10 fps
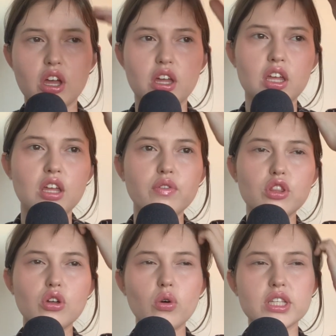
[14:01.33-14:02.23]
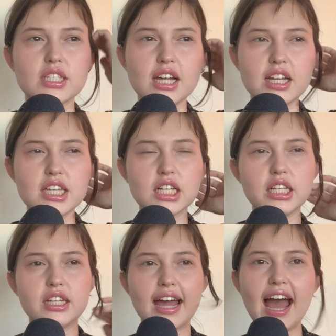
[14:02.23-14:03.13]
even though it's technically
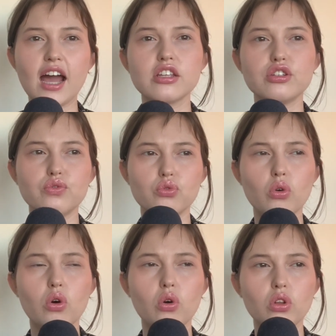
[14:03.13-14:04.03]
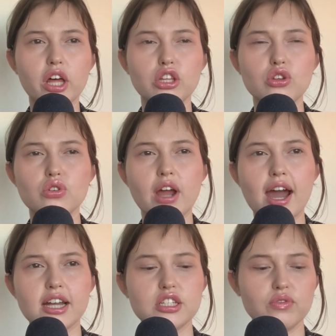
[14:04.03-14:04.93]
an active role and you're
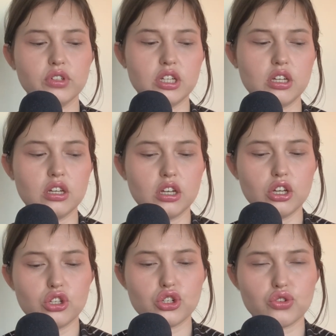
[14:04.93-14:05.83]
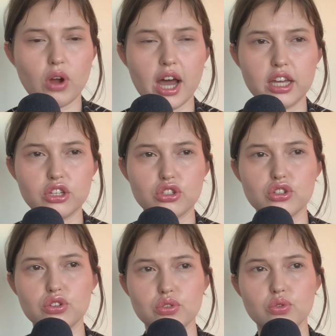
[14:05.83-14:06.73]
actively trying
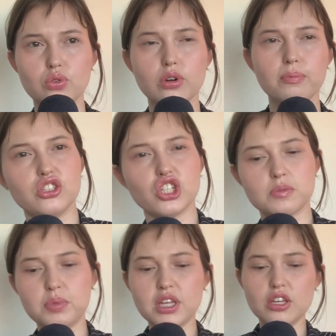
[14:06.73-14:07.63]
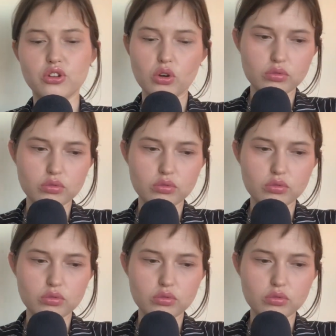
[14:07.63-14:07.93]
to just be, you know,